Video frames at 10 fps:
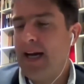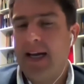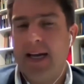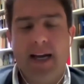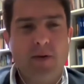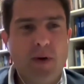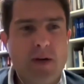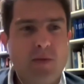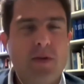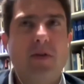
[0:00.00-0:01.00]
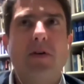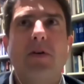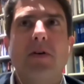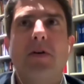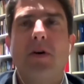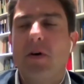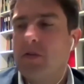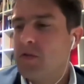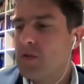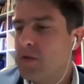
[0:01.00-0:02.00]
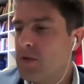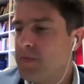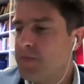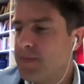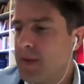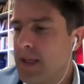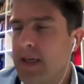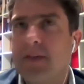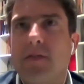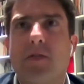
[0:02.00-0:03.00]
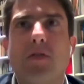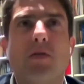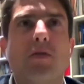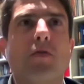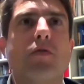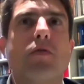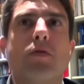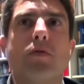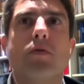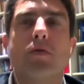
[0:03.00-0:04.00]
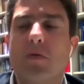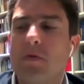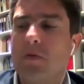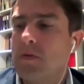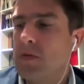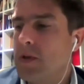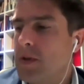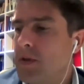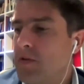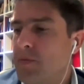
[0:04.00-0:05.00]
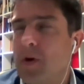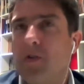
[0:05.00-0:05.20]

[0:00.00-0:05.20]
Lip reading: I would also ask you to, if